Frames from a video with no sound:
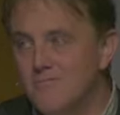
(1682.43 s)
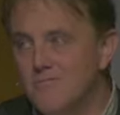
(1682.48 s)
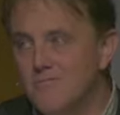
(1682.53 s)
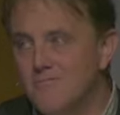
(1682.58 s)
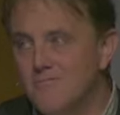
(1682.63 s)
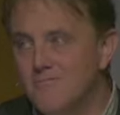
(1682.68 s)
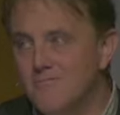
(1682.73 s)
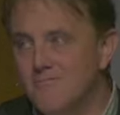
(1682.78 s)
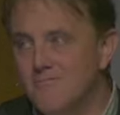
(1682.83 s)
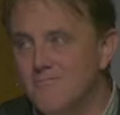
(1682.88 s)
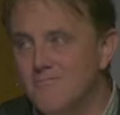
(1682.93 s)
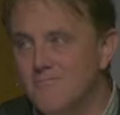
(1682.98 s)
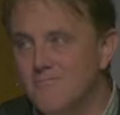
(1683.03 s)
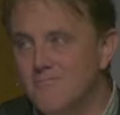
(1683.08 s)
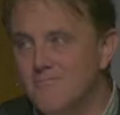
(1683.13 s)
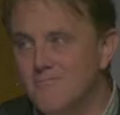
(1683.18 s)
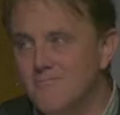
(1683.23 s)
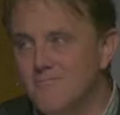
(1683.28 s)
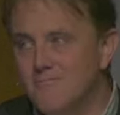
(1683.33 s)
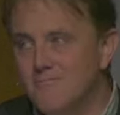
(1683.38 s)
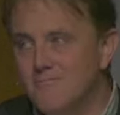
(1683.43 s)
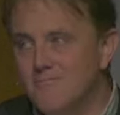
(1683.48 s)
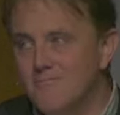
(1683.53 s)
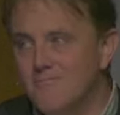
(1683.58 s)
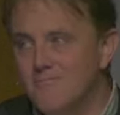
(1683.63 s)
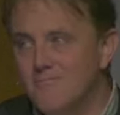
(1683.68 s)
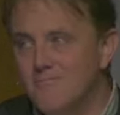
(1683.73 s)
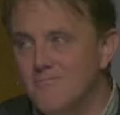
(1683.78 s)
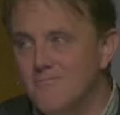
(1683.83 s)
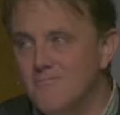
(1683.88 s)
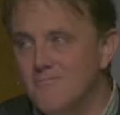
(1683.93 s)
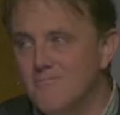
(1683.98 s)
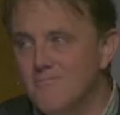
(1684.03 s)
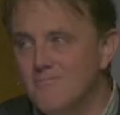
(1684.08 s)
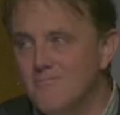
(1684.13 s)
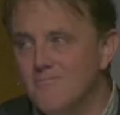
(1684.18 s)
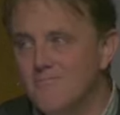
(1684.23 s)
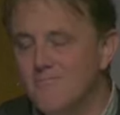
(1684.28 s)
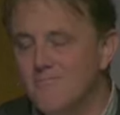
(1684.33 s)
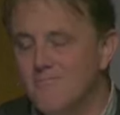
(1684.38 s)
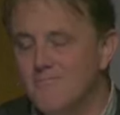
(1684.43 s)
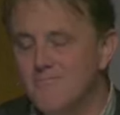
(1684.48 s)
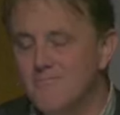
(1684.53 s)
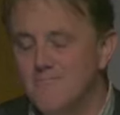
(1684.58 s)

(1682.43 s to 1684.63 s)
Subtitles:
Nobody speaks.